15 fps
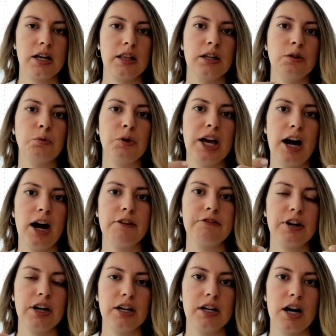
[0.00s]
than we have
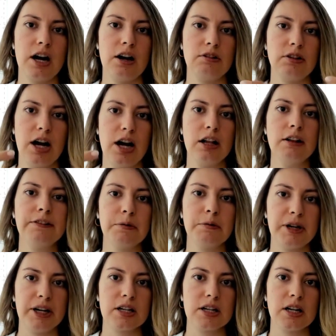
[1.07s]
right now an
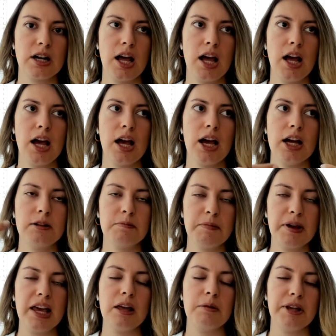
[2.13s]
alphabet. And
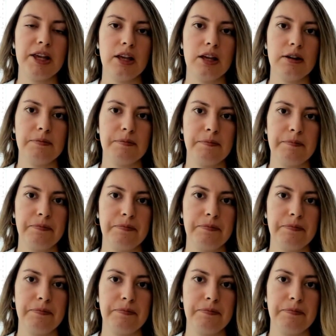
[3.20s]
maybe